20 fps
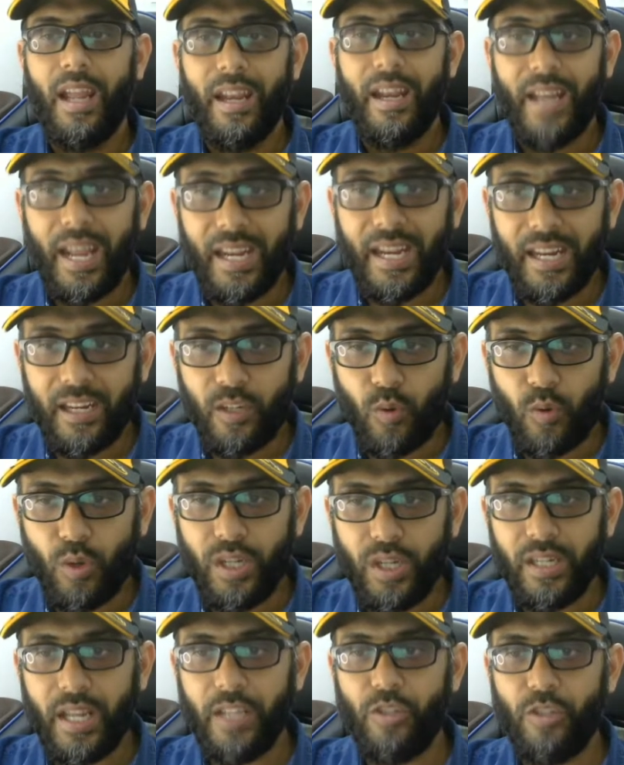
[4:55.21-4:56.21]

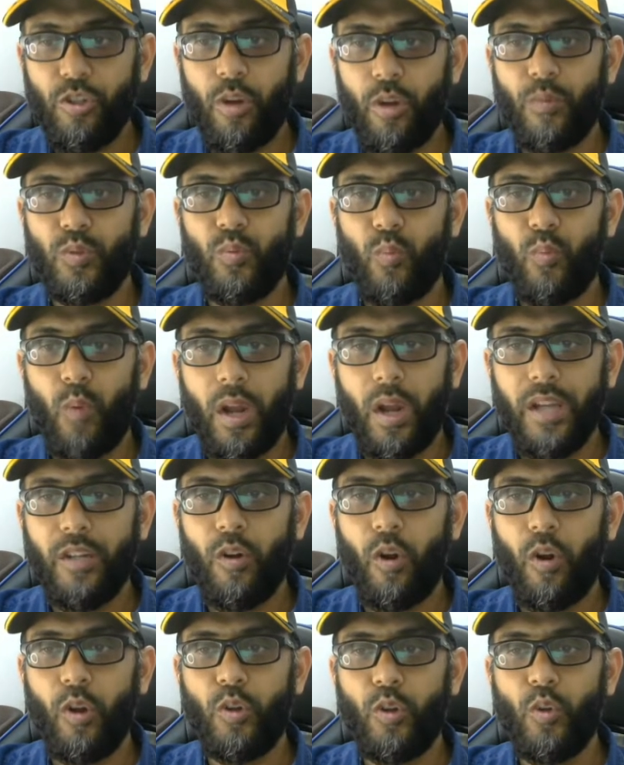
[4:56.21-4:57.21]
929 jobs, $1,
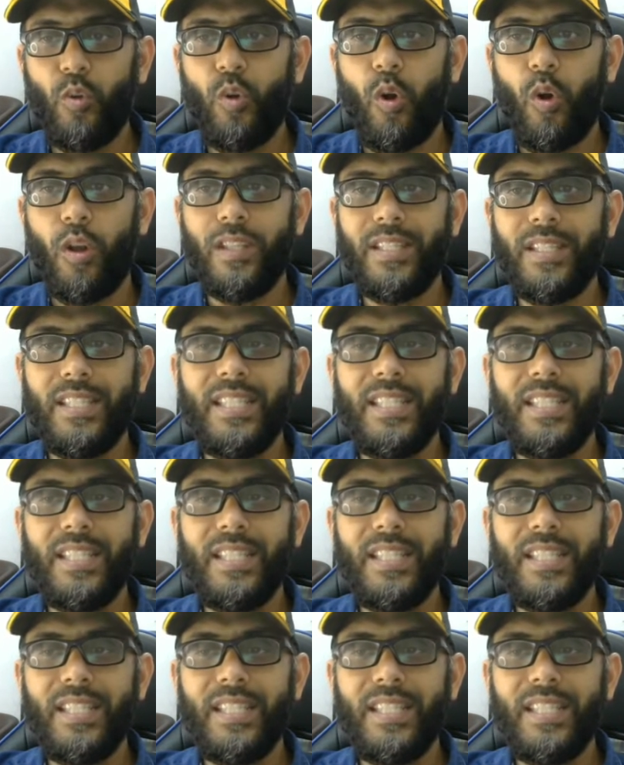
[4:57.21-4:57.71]
$2.